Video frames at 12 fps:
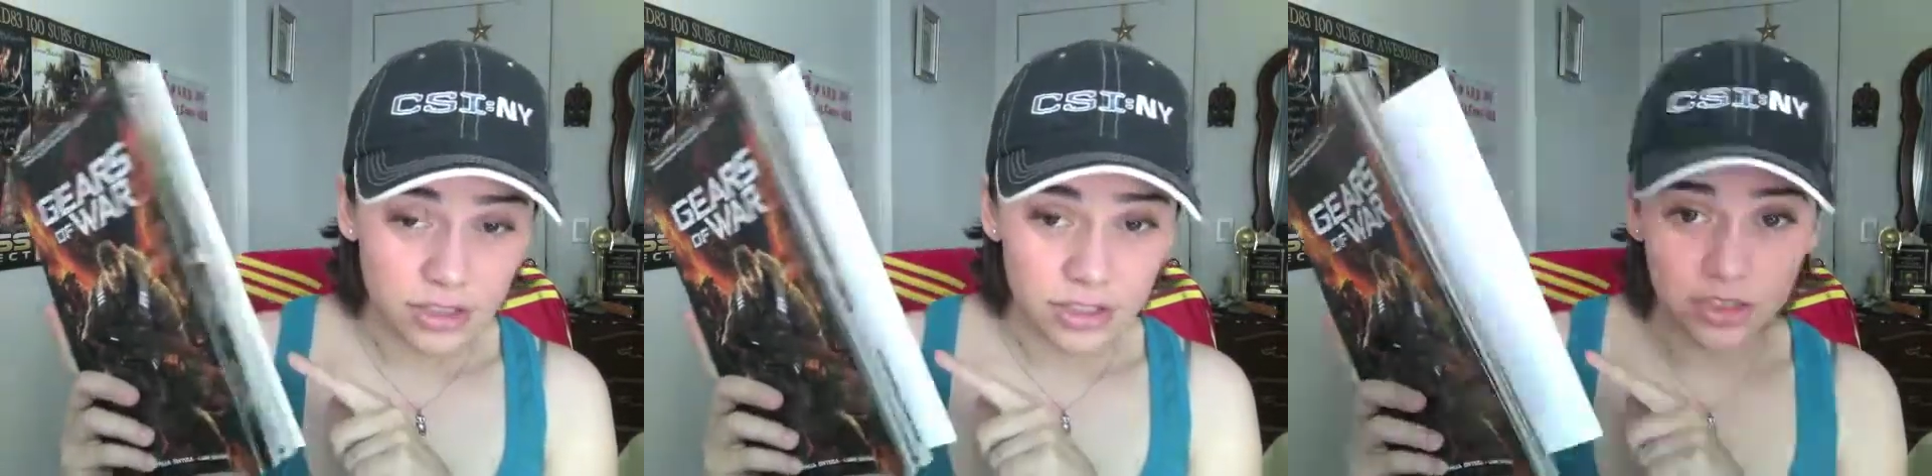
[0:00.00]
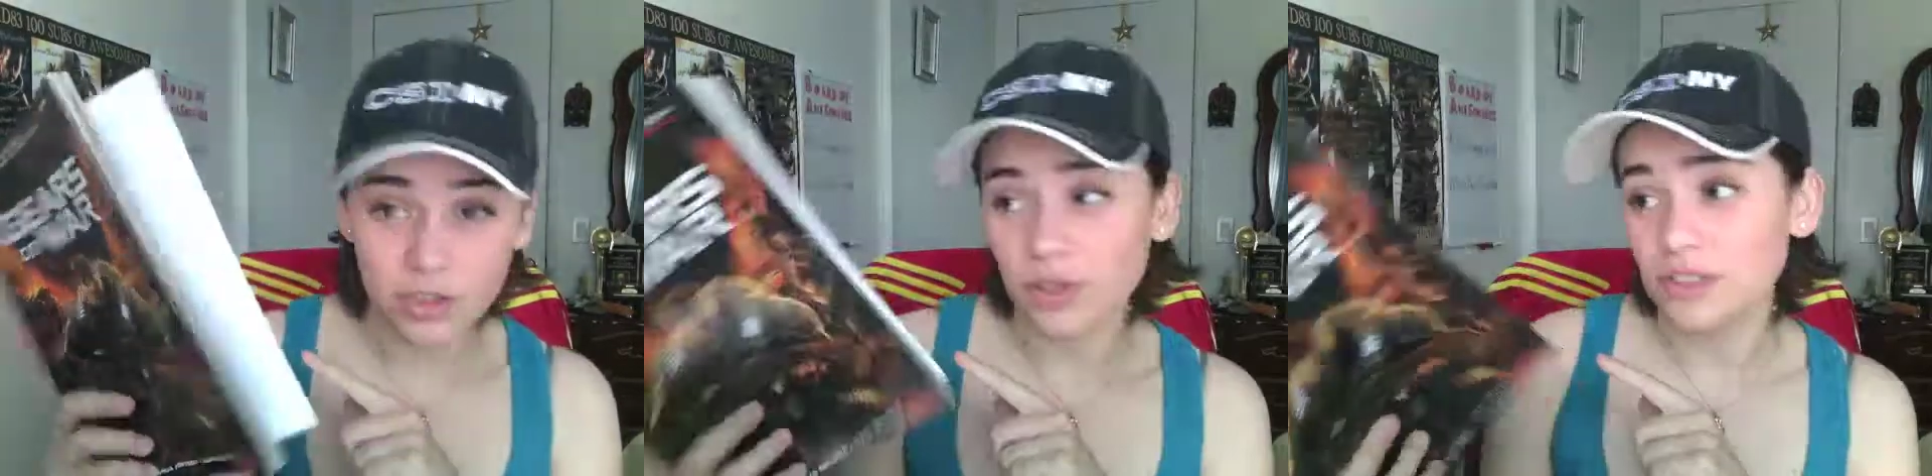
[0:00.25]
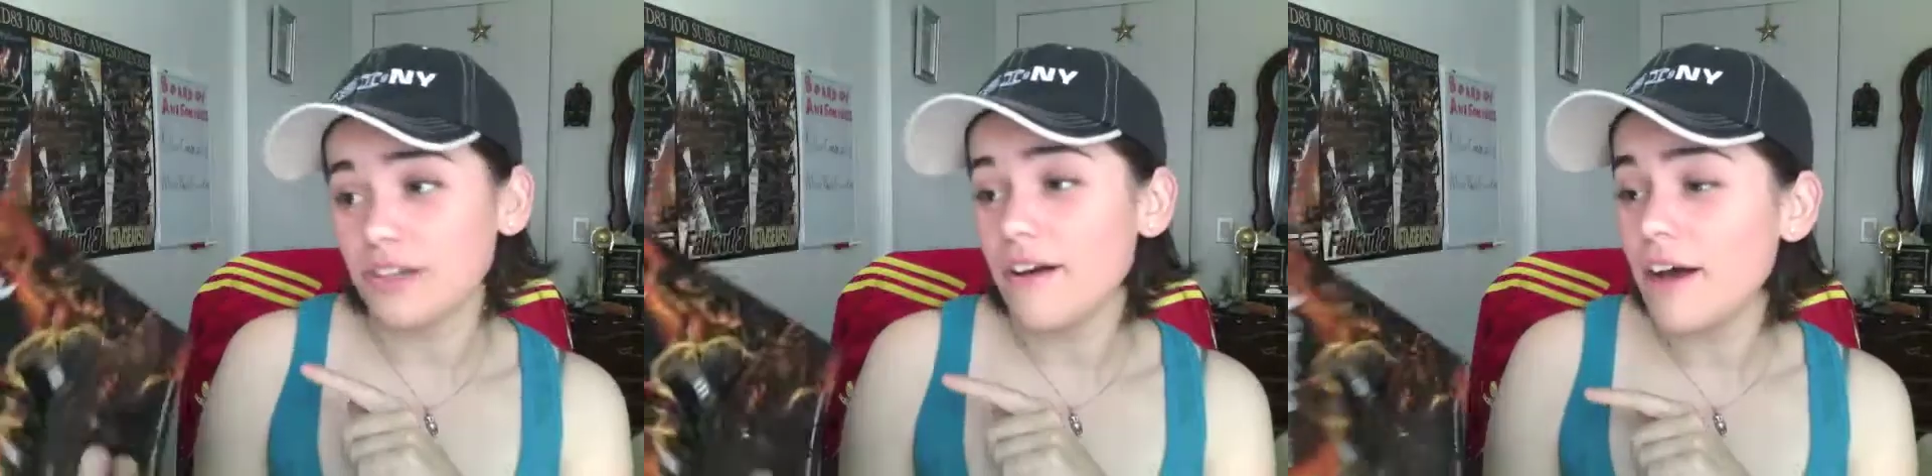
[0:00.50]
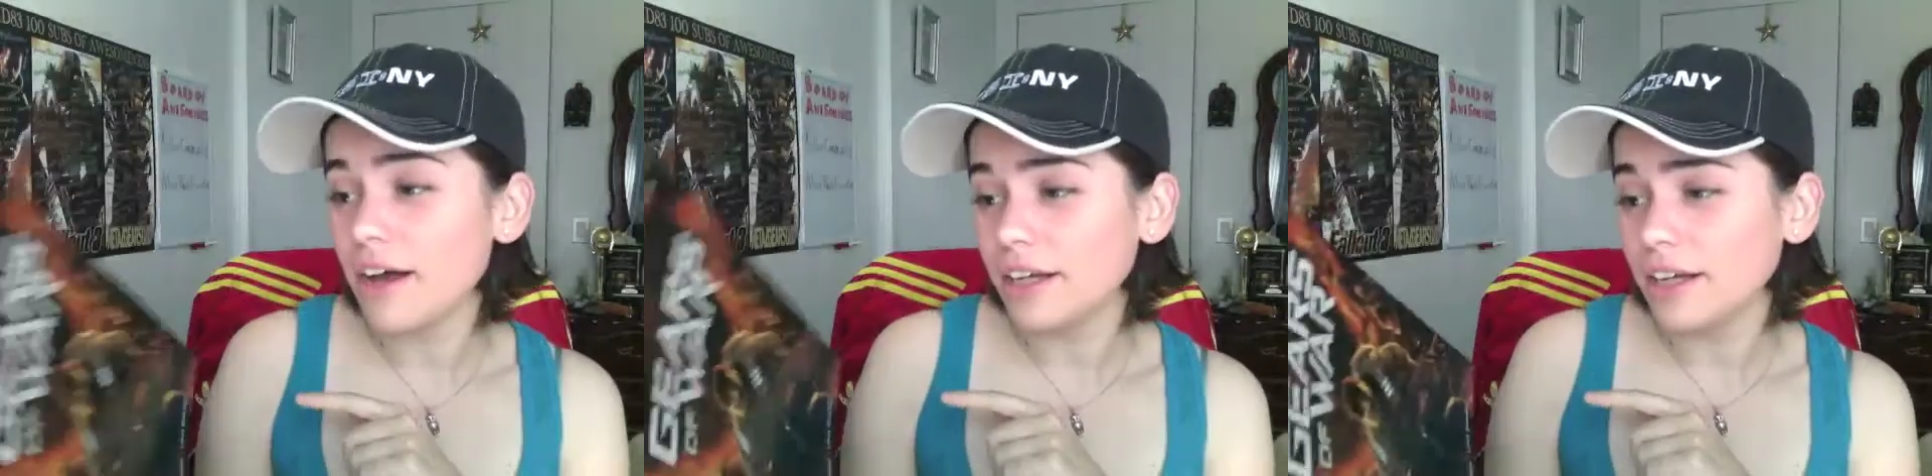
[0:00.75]
So it's
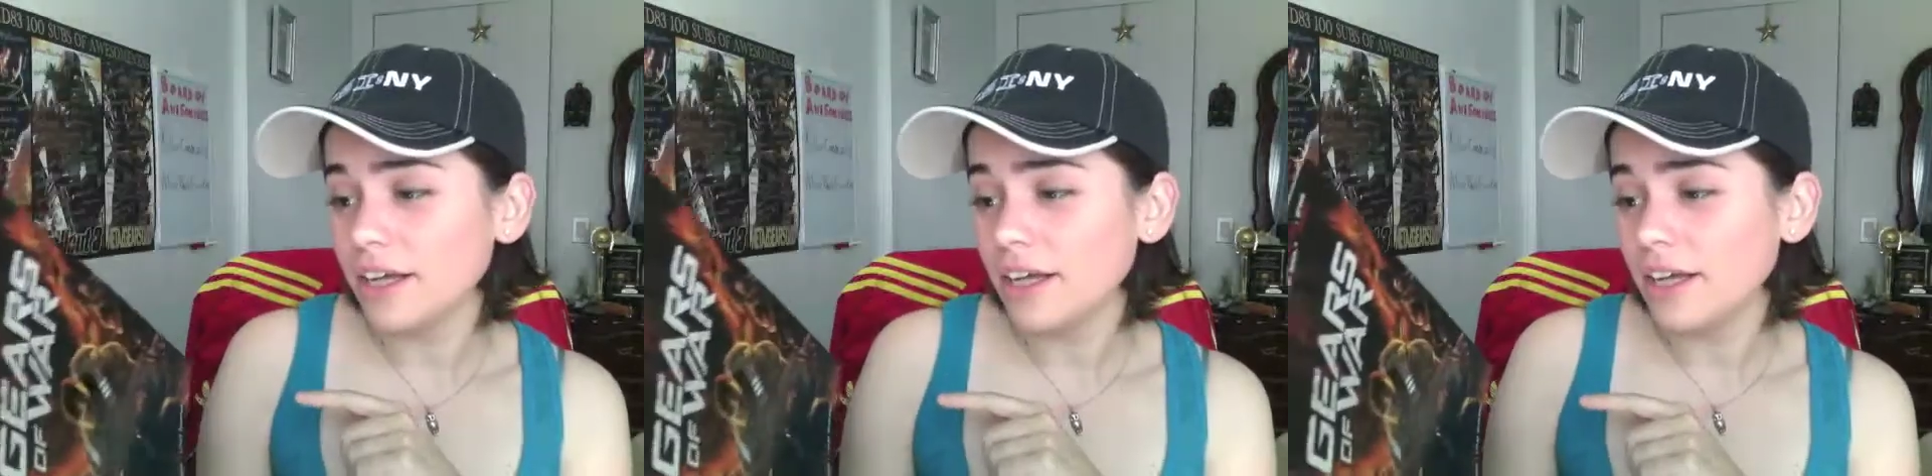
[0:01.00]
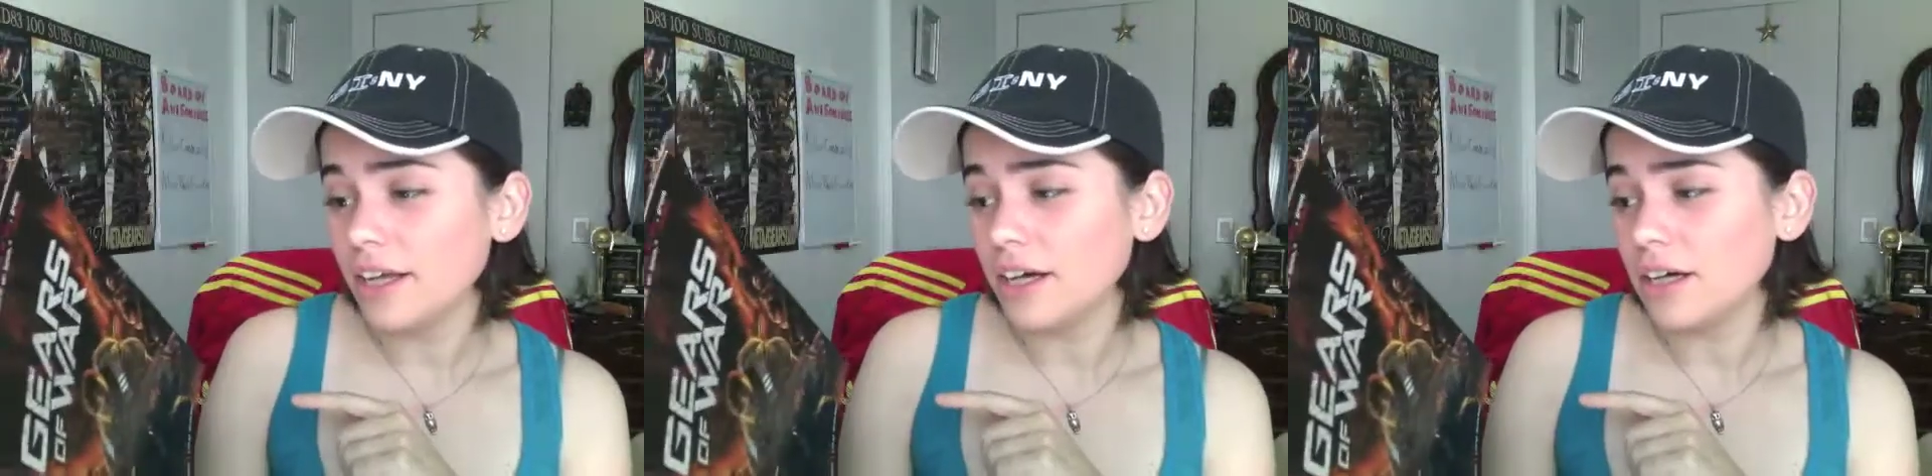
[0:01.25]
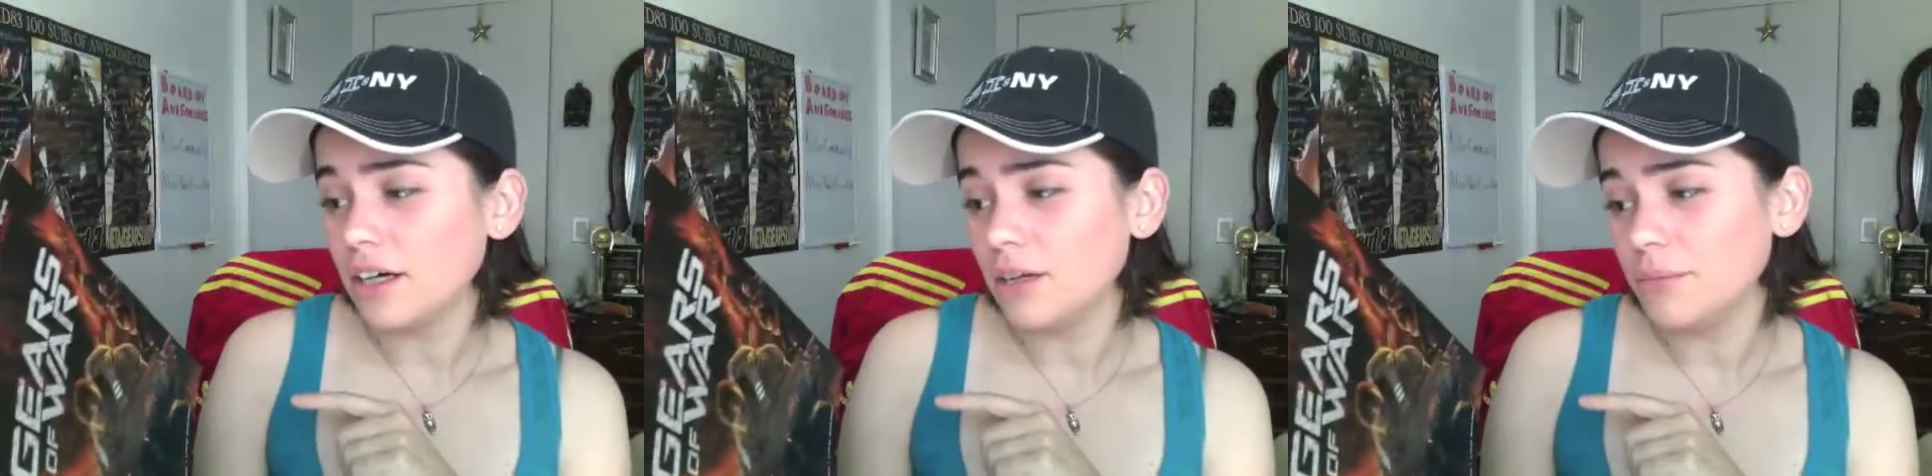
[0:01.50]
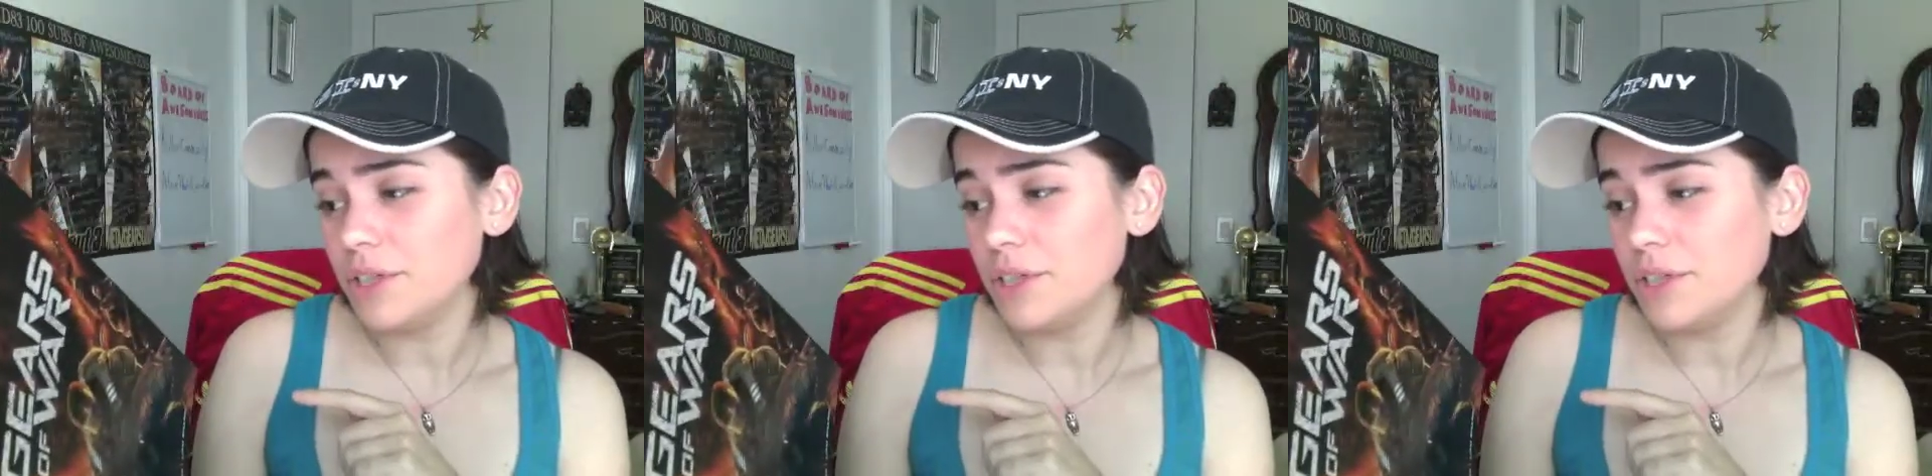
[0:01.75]
got um,